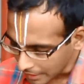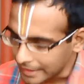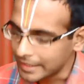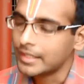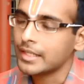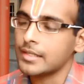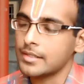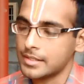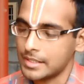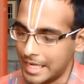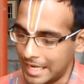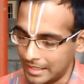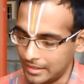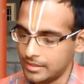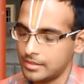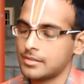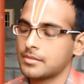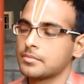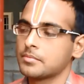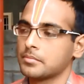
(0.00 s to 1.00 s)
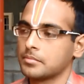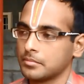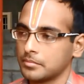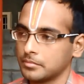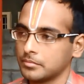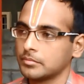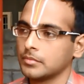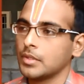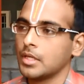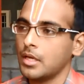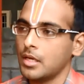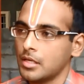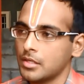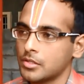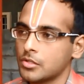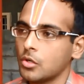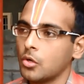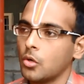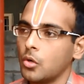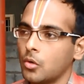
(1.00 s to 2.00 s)
It is, yes.
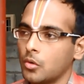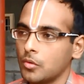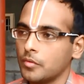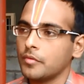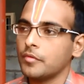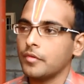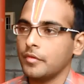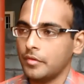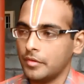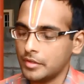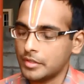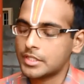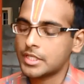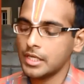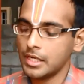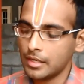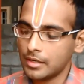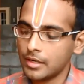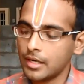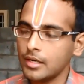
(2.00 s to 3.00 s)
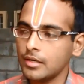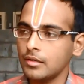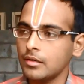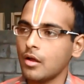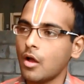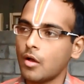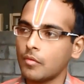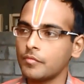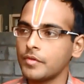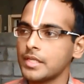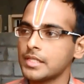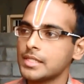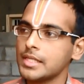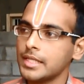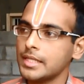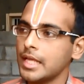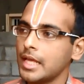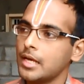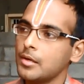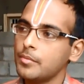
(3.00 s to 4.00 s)
So children,
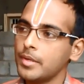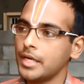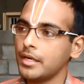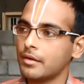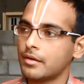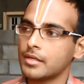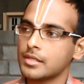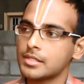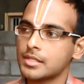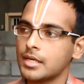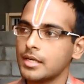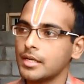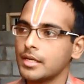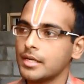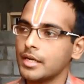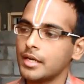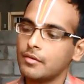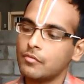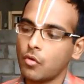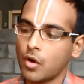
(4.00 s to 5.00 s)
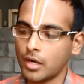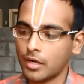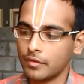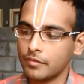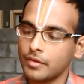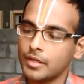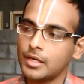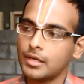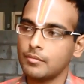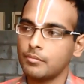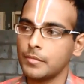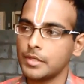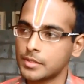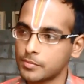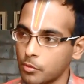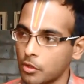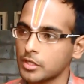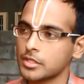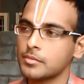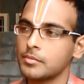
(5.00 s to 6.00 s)
obviously they'll be interested in it. Whatever
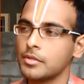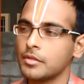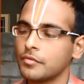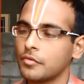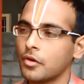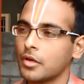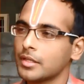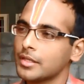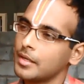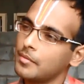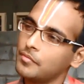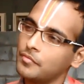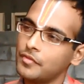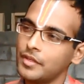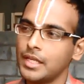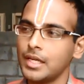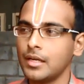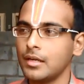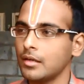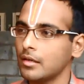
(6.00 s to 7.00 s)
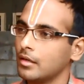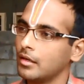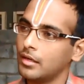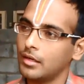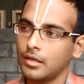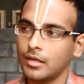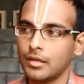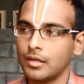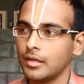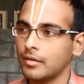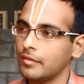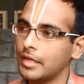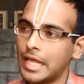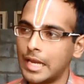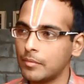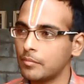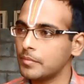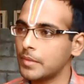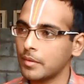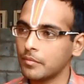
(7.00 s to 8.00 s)
is possible for them, we'll
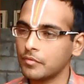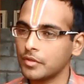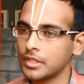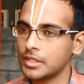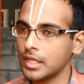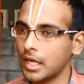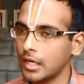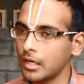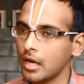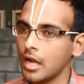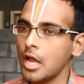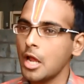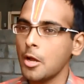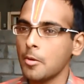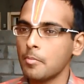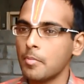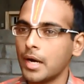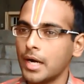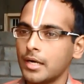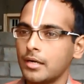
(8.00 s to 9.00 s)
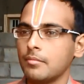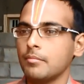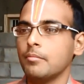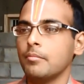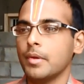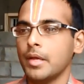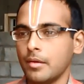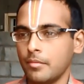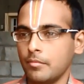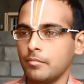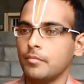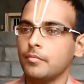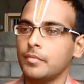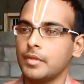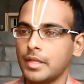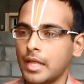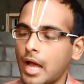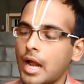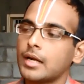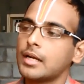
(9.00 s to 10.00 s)
help them with that. But
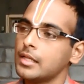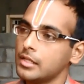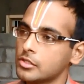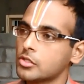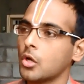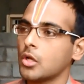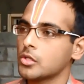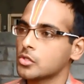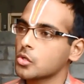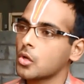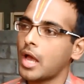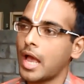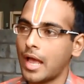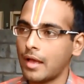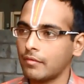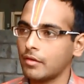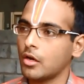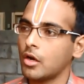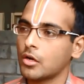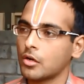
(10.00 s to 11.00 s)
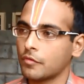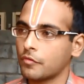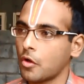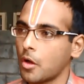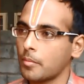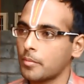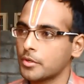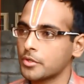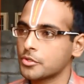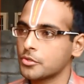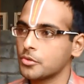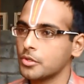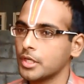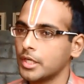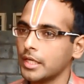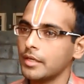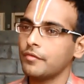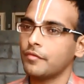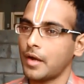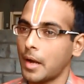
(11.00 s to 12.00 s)
adults also have a lot of opportunity.